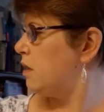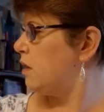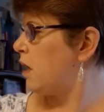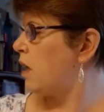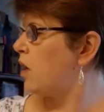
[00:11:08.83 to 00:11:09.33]

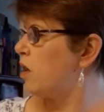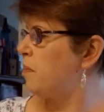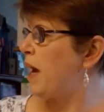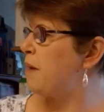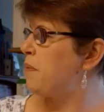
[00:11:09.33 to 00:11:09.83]
And I got the
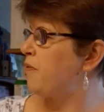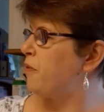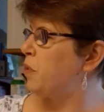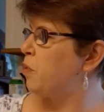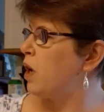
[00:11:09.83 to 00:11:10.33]
paper from
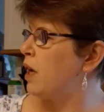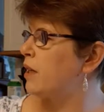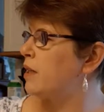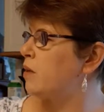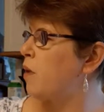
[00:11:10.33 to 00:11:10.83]
the
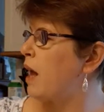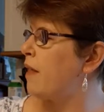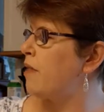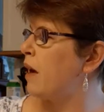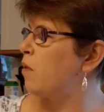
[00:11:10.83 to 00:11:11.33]
Works as well,
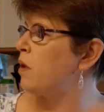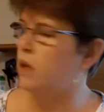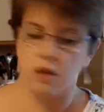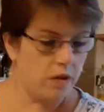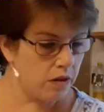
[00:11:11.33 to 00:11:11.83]
and that
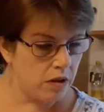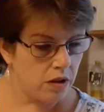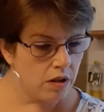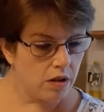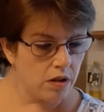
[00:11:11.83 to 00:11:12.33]
was
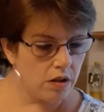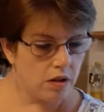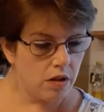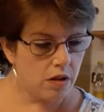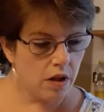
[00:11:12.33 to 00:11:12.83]

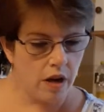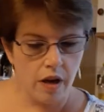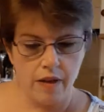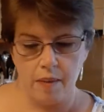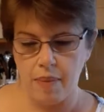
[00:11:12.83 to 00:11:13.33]

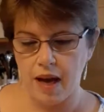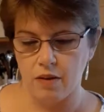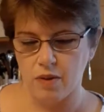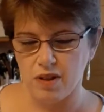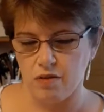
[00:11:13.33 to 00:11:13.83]
that pad
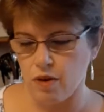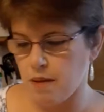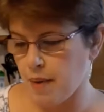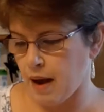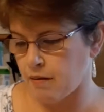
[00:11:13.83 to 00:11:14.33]
was
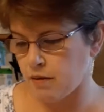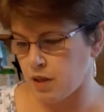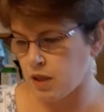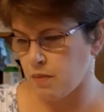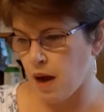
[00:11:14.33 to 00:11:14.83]
£3
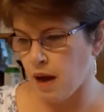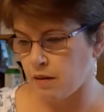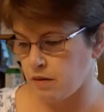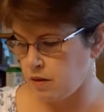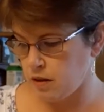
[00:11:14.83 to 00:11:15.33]
as
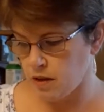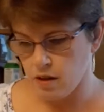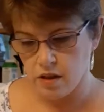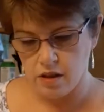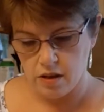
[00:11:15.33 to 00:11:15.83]
well.
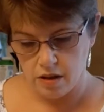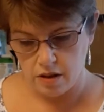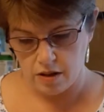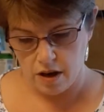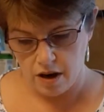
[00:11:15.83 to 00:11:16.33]

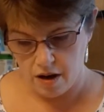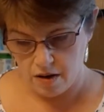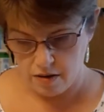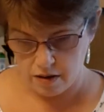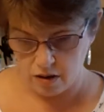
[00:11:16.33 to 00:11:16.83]
So
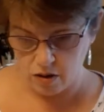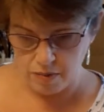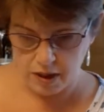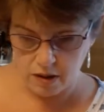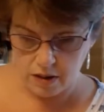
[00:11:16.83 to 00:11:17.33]
it's not
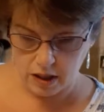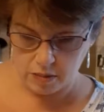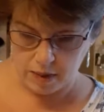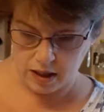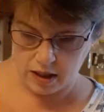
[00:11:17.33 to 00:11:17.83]
been too
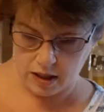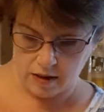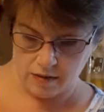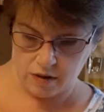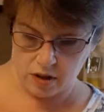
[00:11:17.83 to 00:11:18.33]

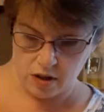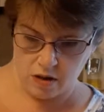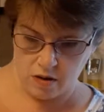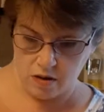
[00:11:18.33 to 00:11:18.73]
expensive to